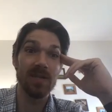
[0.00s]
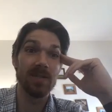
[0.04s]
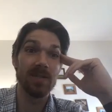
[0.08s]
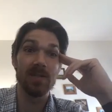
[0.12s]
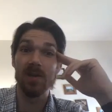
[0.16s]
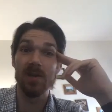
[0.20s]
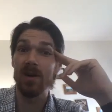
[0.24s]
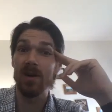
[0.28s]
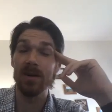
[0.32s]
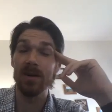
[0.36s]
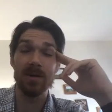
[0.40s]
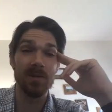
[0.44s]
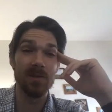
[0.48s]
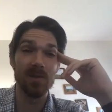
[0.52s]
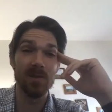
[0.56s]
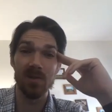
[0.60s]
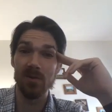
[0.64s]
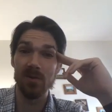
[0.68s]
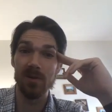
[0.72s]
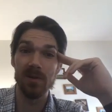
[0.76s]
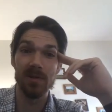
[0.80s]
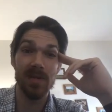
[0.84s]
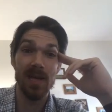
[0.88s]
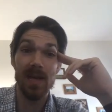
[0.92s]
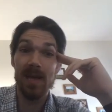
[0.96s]
to talk to the
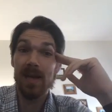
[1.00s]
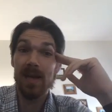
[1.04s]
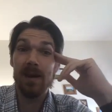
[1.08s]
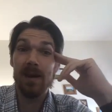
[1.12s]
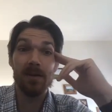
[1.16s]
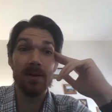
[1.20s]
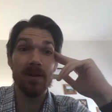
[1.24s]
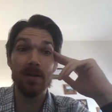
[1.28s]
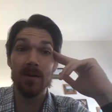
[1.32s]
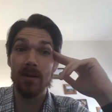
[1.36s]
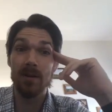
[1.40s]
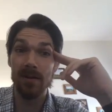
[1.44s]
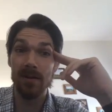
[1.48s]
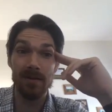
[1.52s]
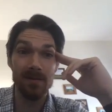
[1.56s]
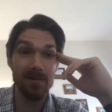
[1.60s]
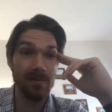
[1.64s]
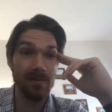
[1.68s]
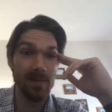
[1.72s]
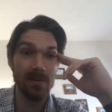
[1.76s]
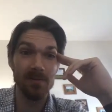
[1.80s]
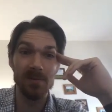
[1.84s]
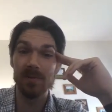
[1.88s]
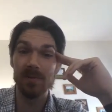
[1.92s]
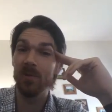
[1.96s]
stores. Hey, how are you doing?
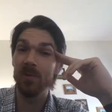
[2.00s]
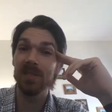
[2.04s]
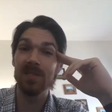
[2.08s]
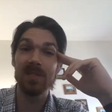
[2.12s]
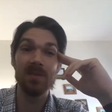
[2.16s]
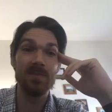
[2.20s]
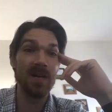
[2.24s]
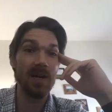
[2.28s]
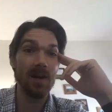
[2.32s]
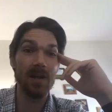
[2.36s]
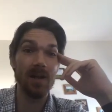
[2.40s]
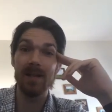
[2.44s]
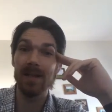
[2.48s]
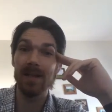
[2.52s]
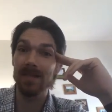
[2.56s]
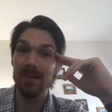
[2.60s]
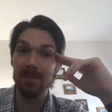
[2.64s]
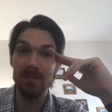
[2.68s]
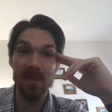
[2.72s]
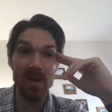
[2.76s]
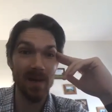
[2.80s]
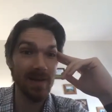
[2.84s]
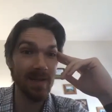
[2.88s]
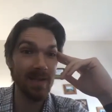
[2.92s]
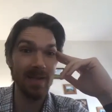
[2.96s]
Wasn't about collecting
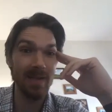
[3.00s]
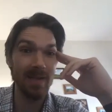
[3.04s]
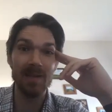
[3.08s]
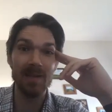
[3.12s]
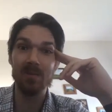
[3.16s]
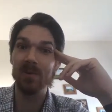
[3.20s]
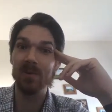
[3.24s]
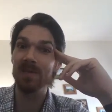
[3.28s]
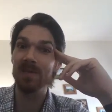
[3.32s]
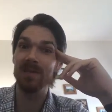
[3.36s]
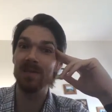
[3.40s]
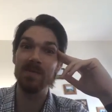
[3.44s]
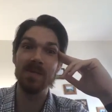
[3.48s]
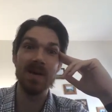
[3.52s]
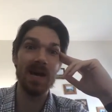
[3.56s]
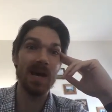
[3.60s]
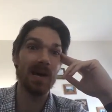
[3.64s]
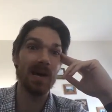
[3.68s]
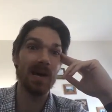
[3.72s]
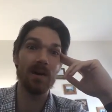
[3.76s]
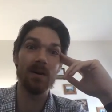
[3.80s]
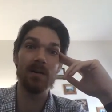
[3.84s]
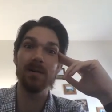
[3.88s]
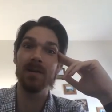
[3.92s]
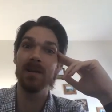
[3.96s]
money. It wasn't
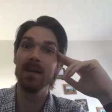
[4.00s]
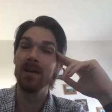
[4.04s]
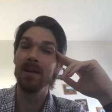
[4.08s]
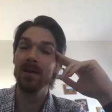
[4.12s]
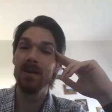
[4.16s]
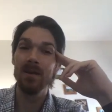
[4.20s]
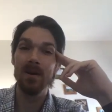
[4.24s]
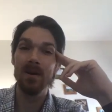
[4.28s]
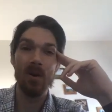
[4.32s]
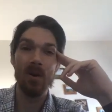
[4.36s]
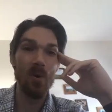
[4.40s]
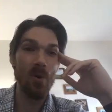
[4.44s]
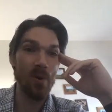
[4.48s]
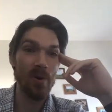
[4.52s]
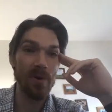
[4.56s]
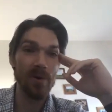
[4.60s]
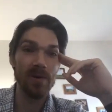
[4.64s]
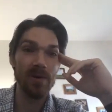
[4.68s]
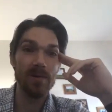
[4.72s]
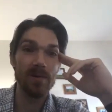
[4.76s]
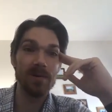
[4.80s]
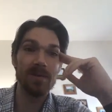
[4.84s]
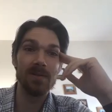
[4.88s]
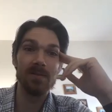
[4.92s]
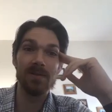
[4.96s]
about
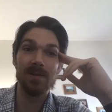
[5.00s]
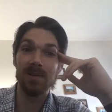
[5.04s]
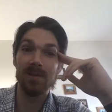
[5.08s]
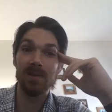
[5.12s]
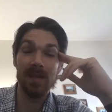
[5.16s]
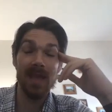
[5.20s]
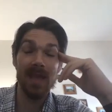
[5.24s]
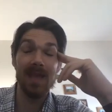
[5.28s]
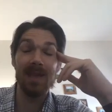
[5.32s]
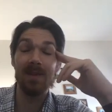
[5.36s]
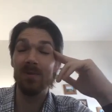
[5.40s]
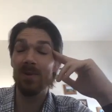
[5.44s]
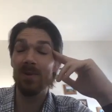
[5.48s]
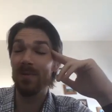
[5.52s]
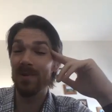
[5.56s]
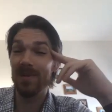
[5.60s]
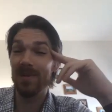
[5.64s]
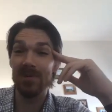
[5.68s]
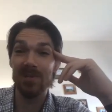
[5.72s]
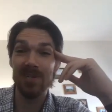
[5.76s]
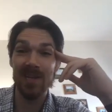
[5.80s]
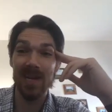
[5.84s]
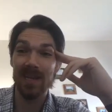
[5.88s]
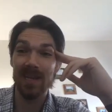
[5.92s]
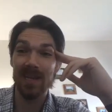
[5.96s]
orders. It's just like, hey, we want to
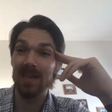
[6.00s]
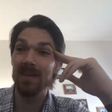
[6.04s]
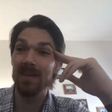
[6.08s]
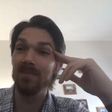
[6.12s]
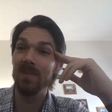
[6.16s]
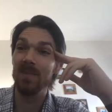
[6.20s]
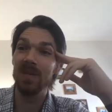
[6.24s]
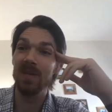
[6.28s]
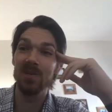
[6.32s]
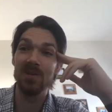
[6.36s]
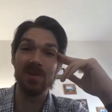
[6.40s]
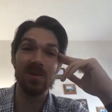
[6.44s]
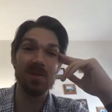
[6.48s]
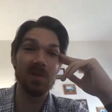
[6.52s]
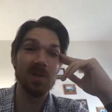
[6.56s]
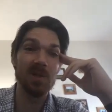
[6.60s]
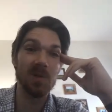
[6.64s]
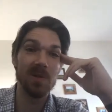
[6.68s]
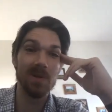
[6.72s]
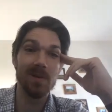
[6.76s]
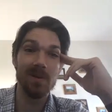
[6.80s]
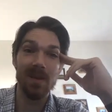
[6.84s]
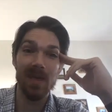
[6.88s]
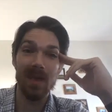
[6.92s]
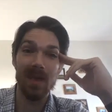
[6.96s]
check in, make sure you're
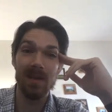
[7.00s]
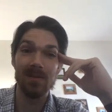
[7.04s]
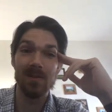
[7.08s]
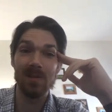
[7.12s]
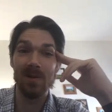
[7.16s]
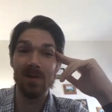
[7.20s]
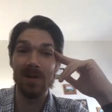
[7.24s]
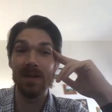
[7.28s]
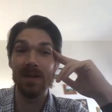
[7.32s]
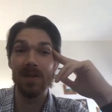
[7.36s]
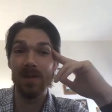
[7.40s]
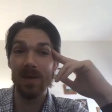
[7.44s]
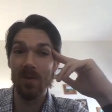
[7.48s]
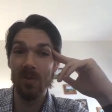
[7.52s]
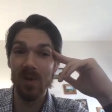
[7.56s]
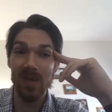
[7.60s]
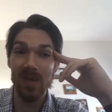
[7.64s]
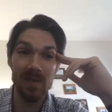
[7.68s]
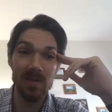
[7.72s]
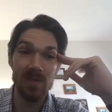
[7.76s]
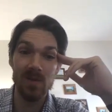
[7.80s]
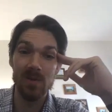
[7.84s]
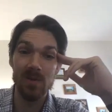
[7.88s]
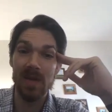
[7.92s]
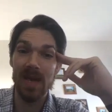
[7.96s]
doing okay. Is there anything we
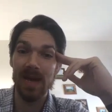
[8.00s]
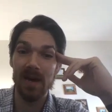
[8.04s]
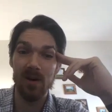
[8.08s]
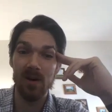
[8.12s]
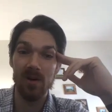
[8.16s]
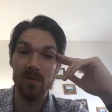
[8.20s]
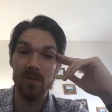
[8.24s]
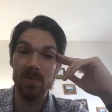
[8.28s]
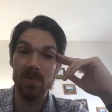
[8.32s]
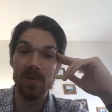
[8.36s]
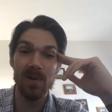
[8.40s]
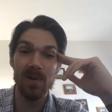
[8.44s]
can do to help?